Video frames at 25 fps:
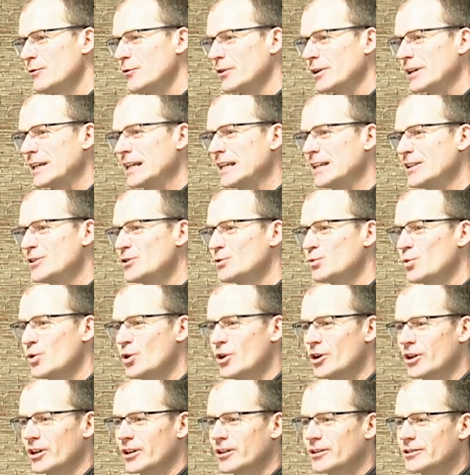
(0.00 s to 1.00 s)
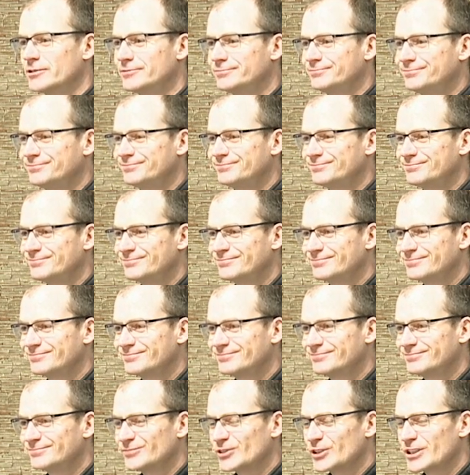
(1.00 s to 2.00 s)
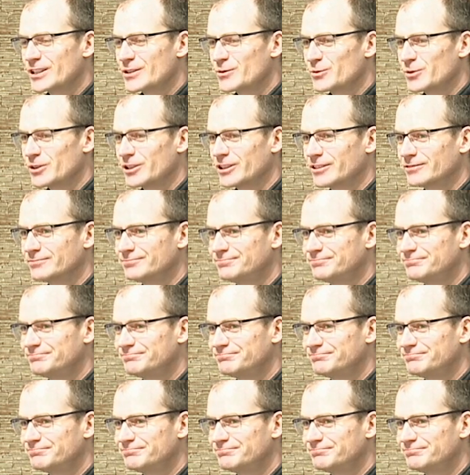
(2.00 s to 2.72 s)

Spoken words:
for his work. For his work.